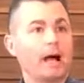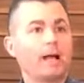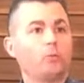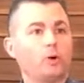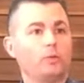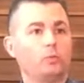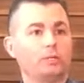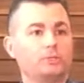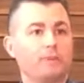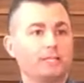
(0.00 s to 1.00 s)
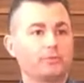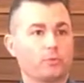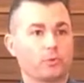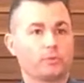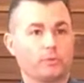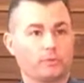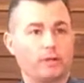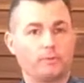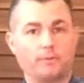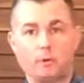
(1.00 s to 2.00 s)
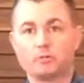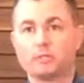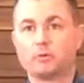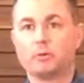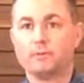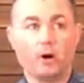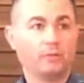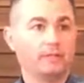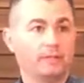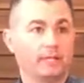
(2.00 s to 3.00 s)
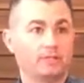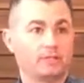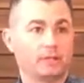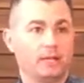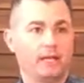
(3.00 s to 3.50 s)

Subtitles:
I want what's best for the folks that are involved in this.